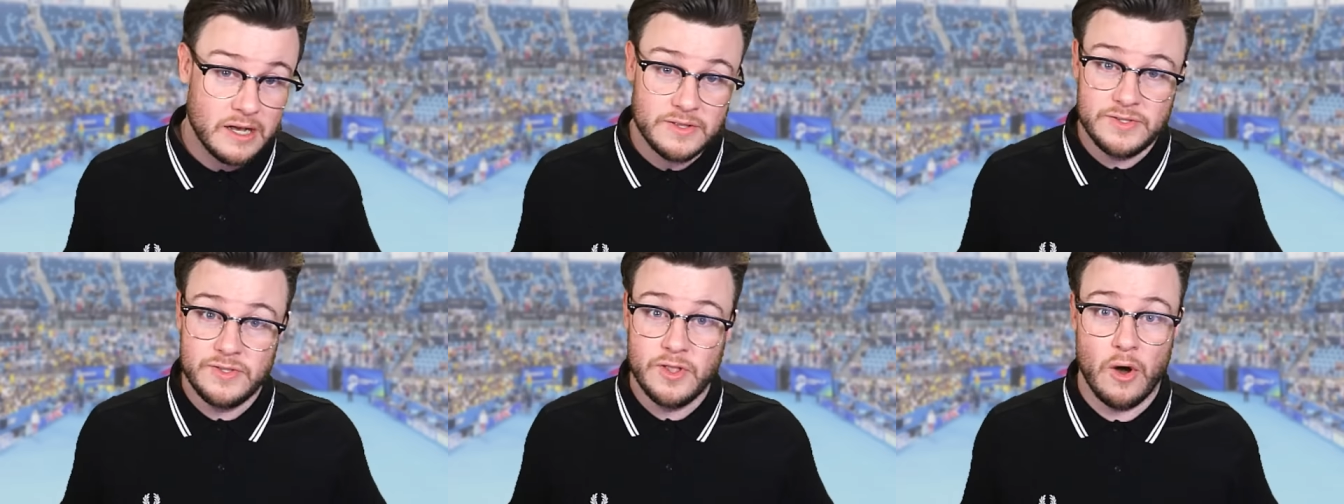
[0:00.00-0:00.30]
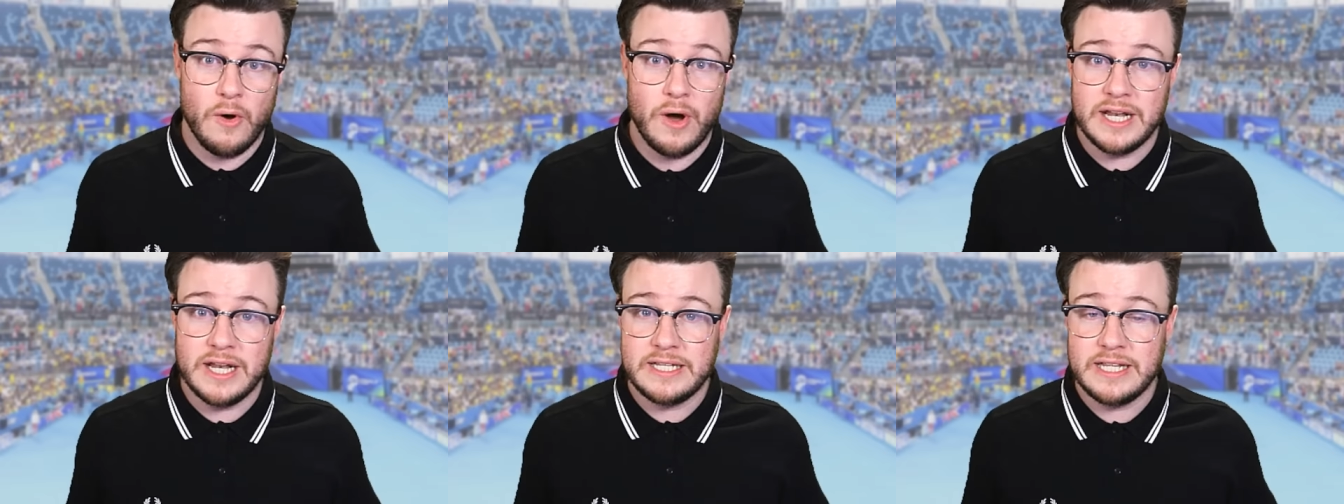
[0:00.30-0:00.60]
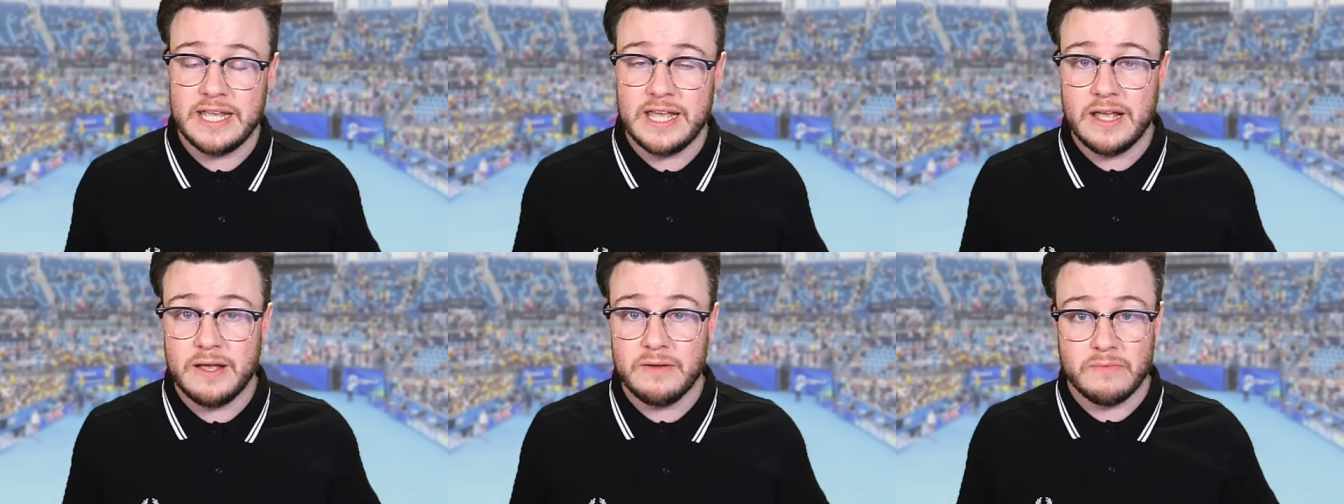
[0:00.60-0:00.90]
No
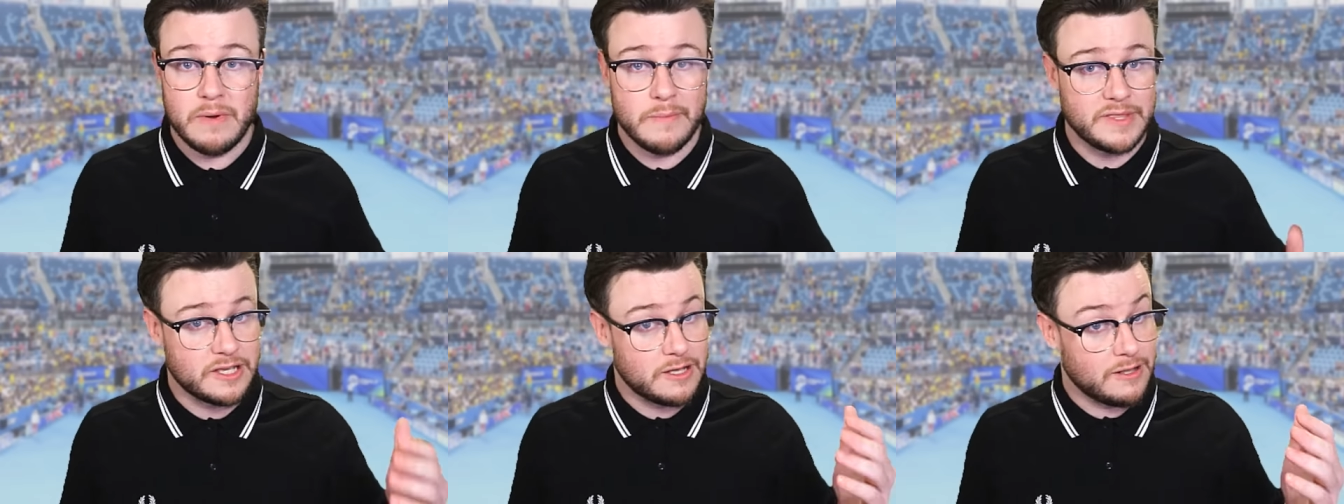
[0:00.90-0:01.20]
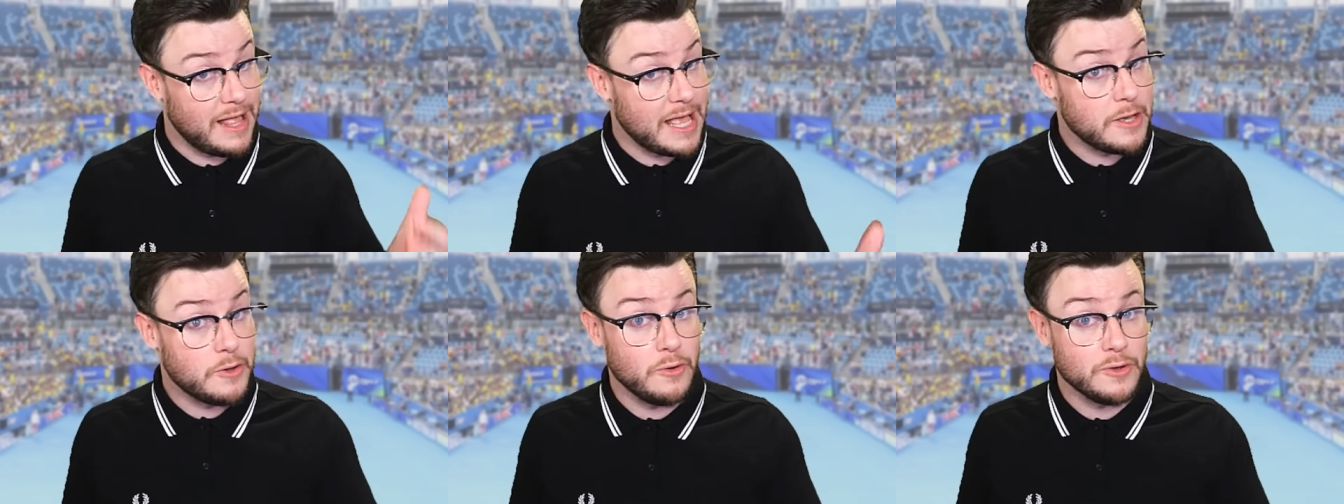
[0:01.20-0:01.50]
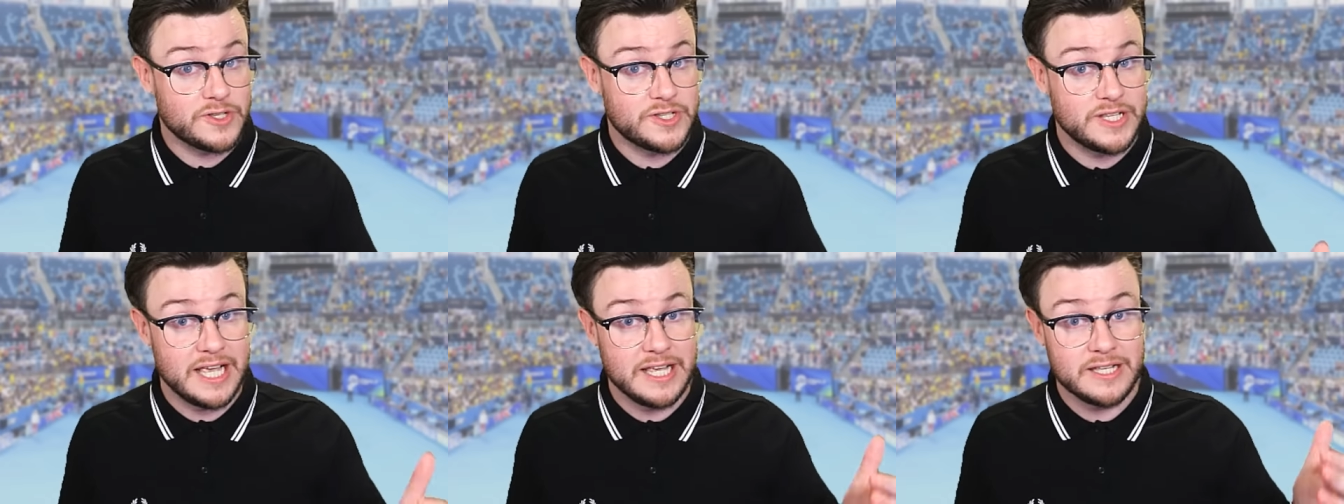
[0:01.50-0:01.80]
idea. Remember, the clay
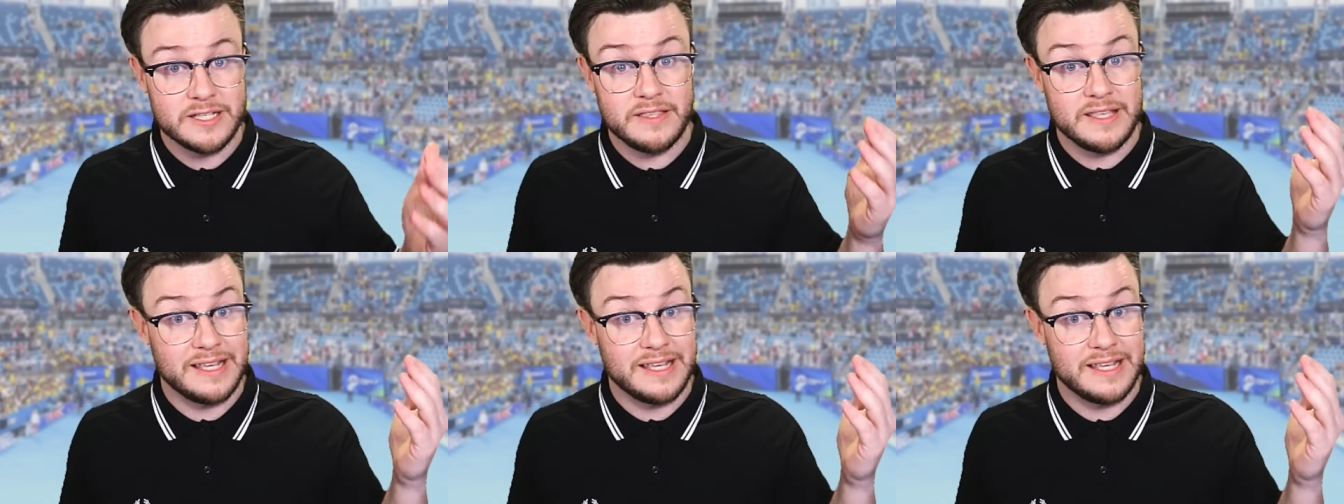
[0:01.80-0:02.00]
court season,